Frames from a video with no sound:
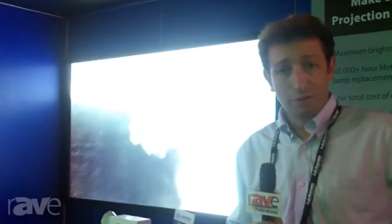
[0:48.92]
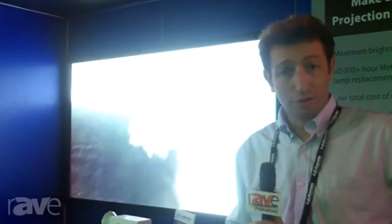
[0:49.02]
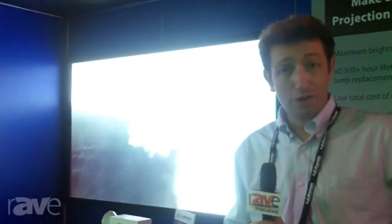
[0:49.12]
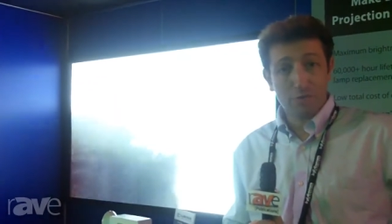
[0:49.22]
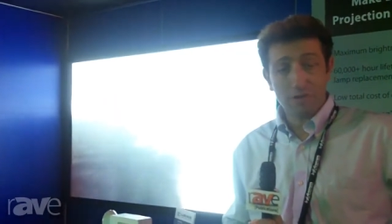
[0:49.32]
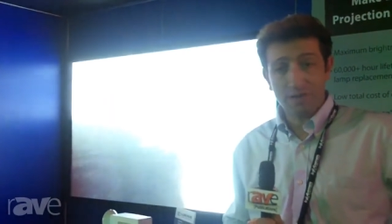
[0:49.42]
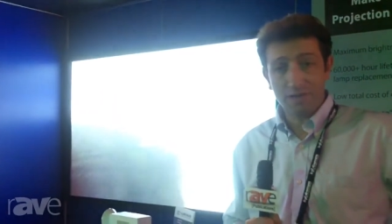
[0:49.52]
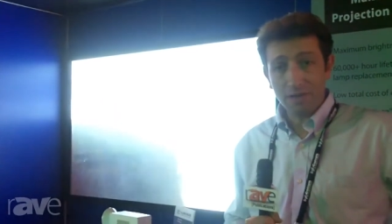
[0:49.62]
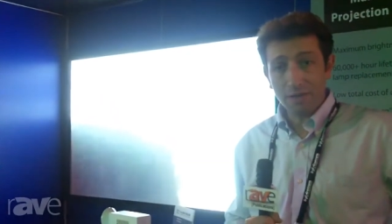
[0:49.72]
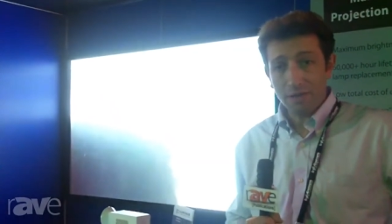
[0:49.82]
color
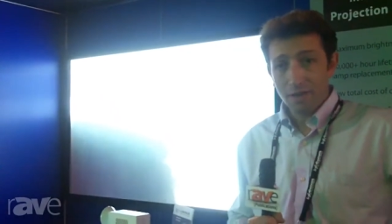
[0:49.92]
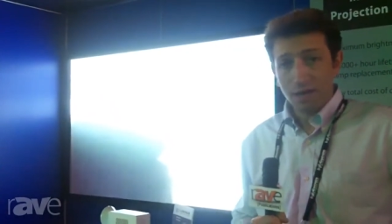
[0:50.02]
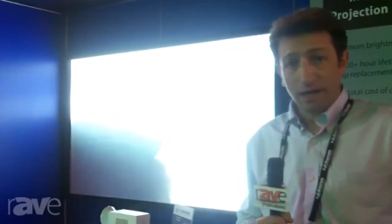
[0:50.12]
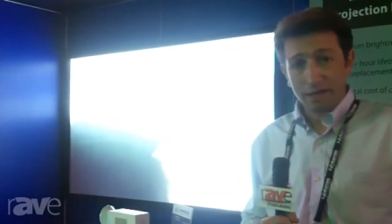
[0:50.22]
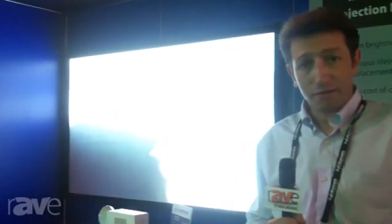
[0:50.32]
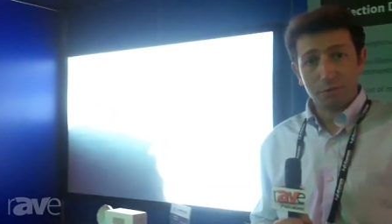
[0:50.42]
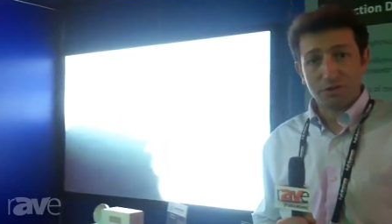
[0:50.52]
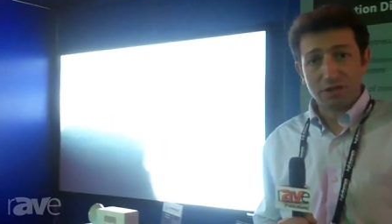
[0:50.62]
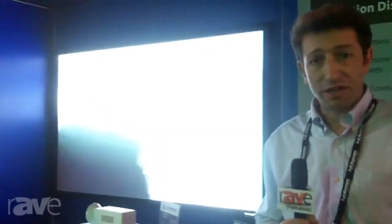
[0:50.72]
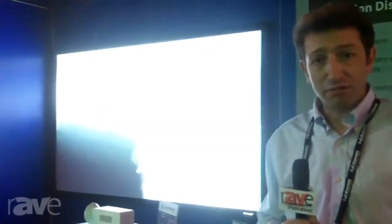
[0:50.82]
quality, and
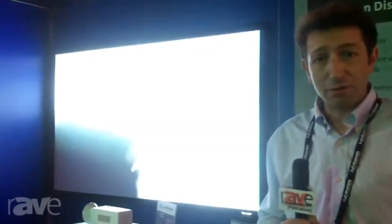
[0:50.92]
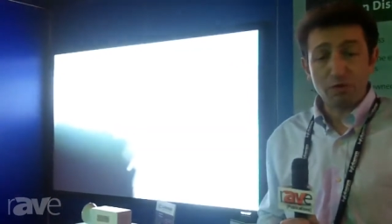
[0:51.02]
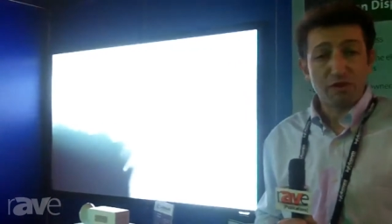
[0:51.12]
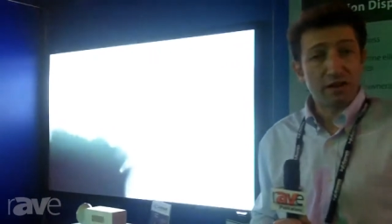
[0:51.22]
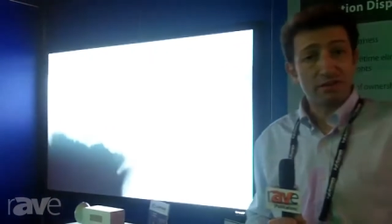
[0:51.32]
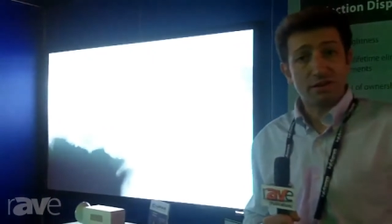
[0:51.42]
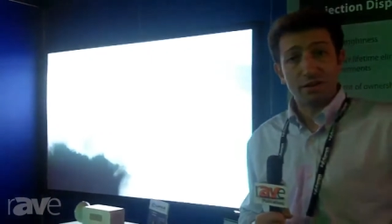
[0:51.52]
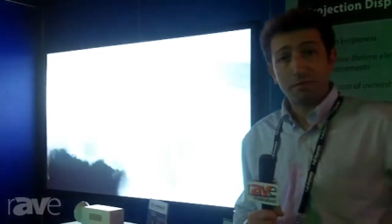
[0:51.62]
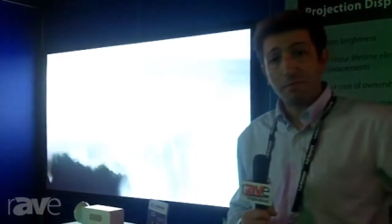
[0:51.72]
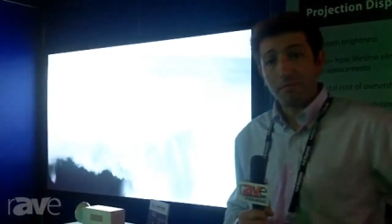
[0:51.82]
obviously removing the